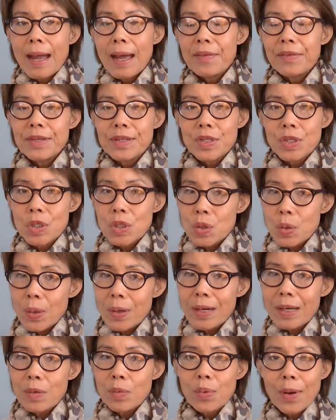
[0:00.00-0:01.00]
And this
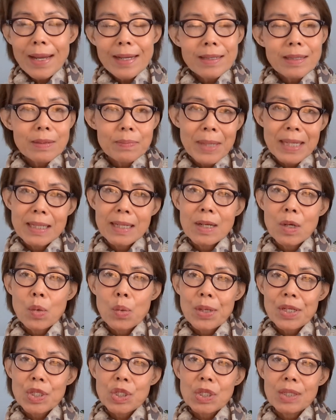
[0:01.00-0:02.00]
story raised many
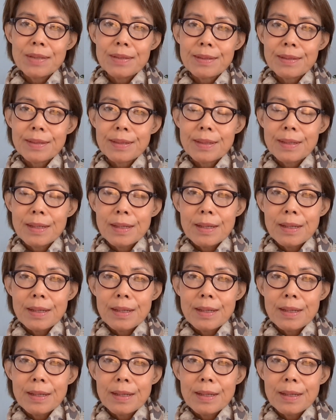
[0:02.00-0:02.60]
questions